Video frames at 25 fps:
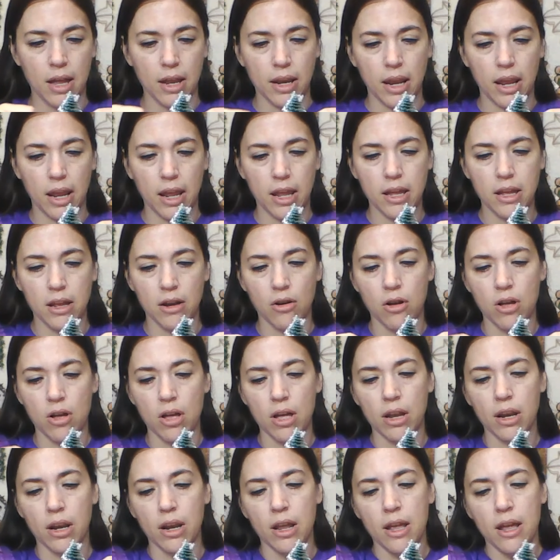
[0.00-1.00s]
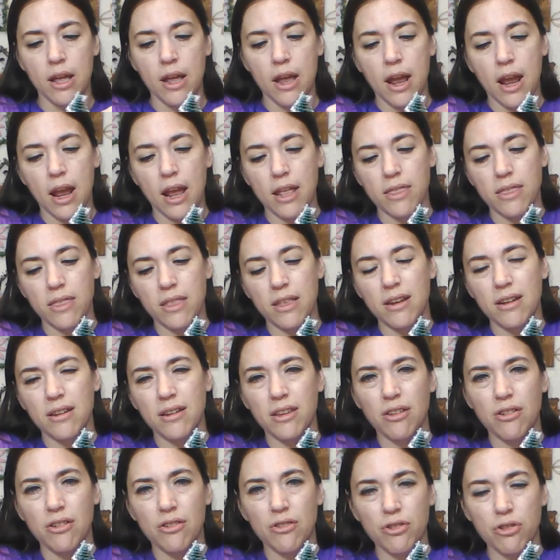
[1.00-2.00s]
and hang it on. And
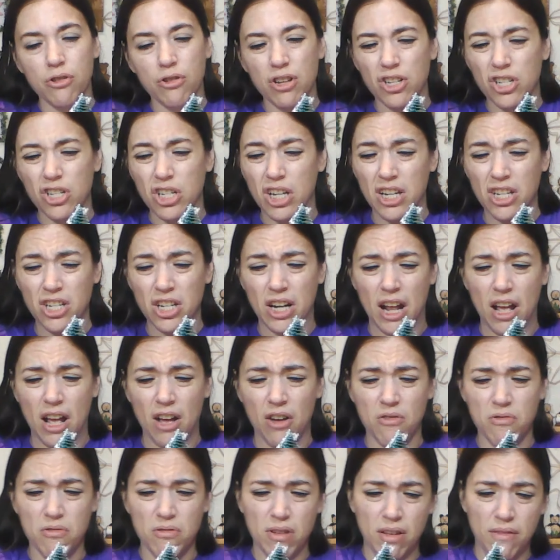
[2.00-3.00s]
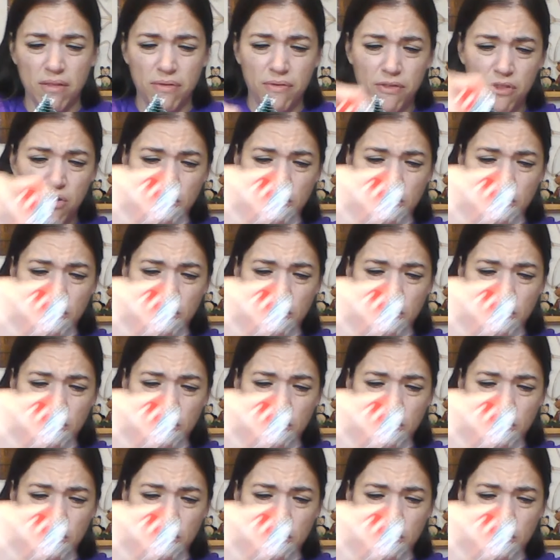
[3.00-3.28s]
then, you can change it out if